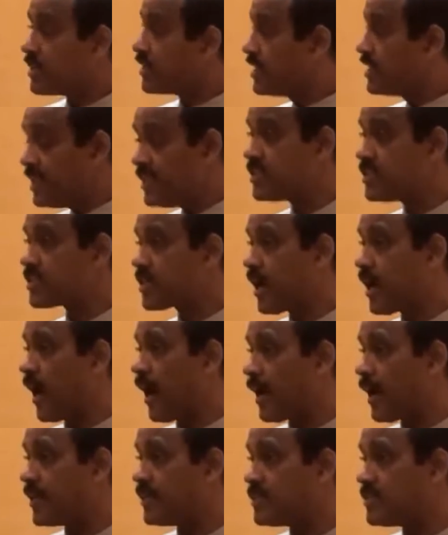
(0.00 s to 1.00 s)
These
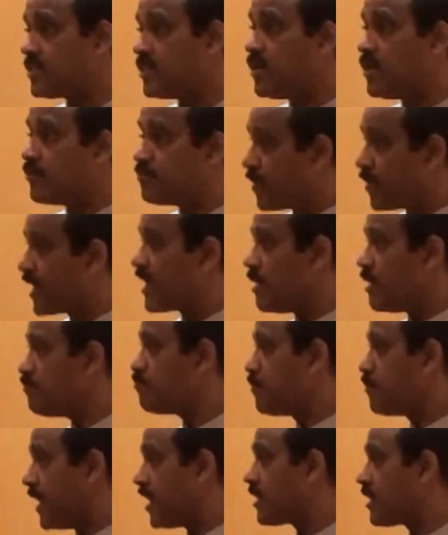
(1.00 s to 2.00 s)
guys
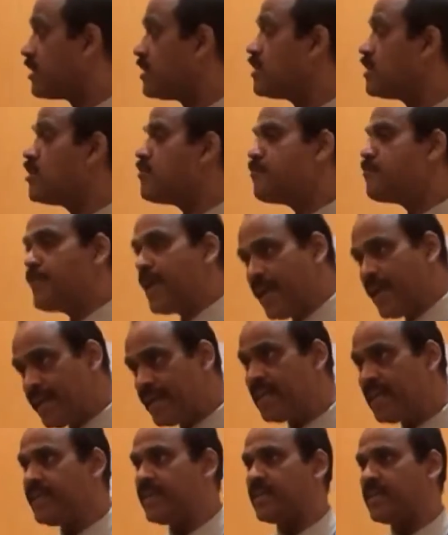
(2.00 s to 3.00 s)
became big
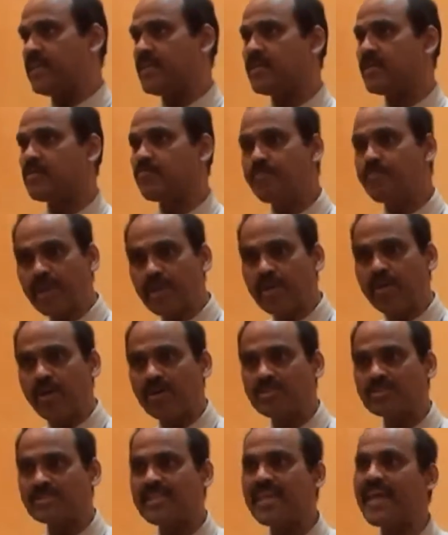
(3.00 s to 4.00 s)
mainly
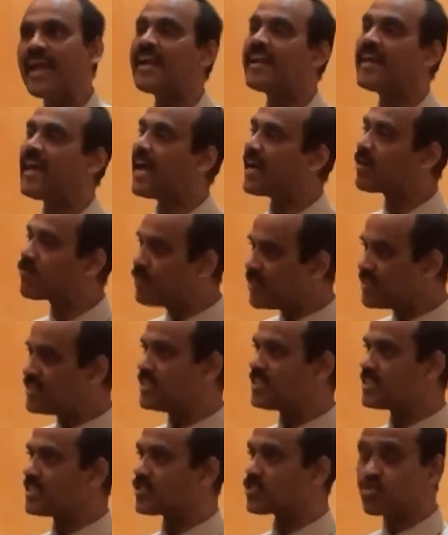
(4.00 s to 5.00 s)
because they had
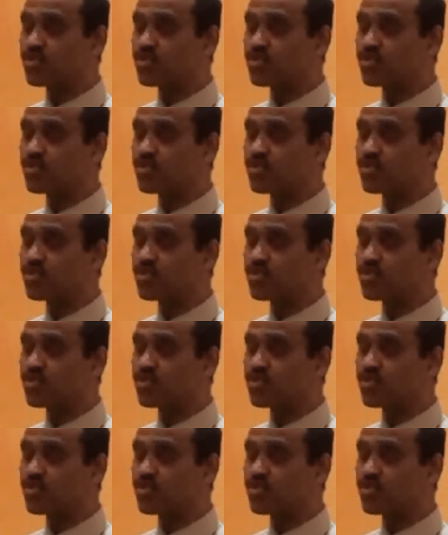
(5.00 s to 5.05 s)
adversities,